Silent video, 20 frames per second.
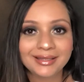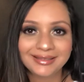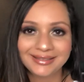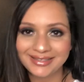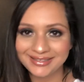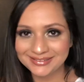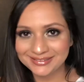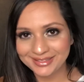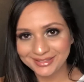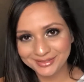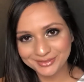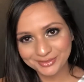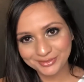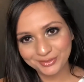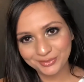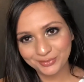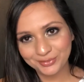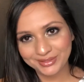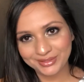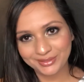Let's get into
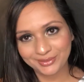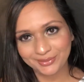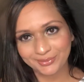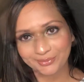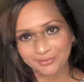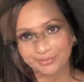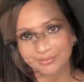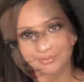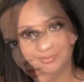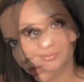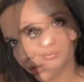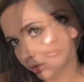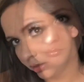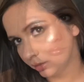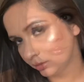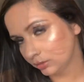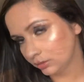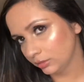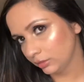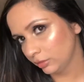the video. And
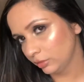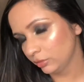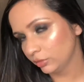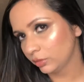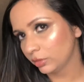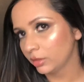I did a